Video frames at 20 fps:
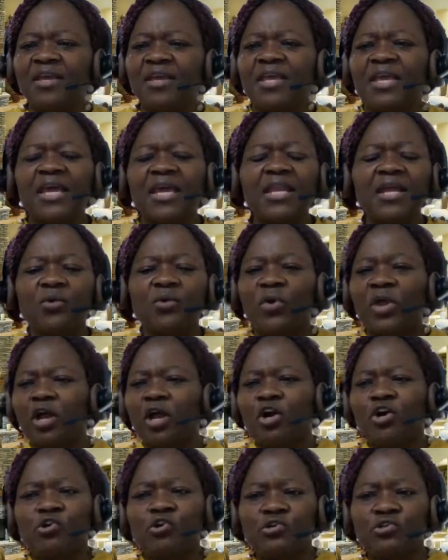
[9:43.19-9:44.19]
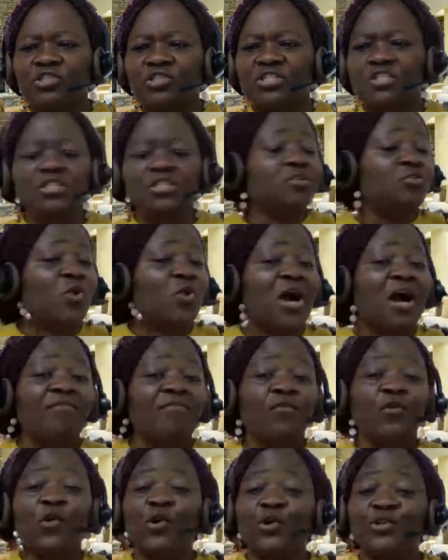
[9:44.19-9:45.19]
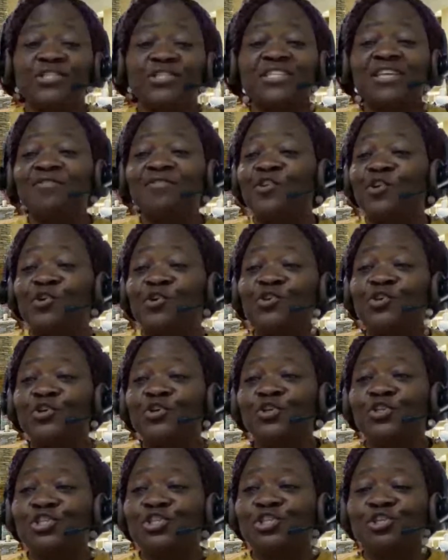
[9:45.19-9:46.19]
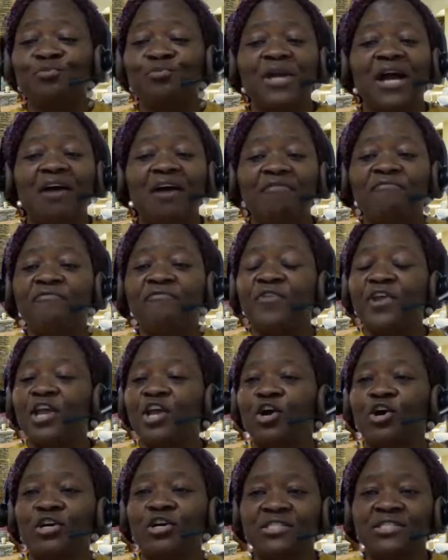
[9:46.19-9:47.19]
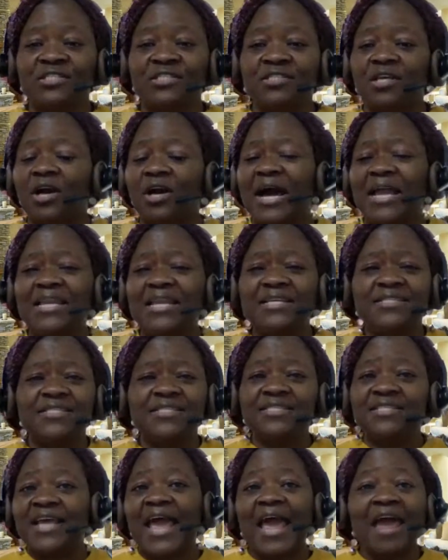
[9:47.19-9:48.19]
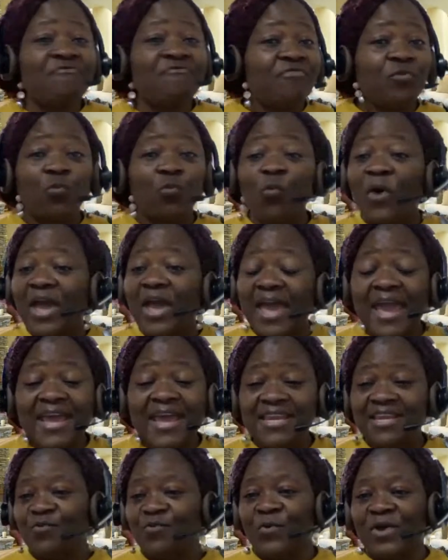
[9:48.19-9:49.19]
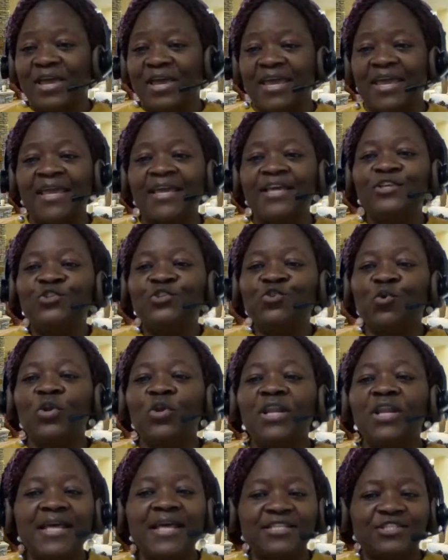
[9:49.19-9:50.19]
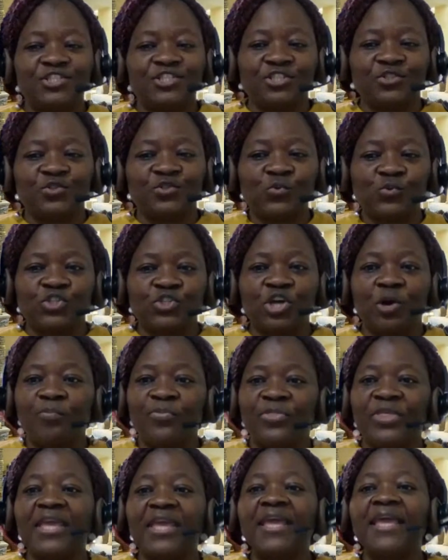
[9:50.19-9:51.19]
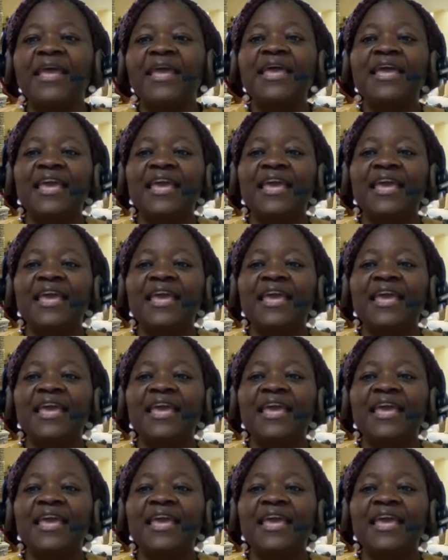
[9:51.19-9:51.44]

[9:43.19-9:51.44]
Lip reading: Get a quick course. You have courses even on YouTube. You have free courses. Allison everywhere, anywhere. So let's just do something.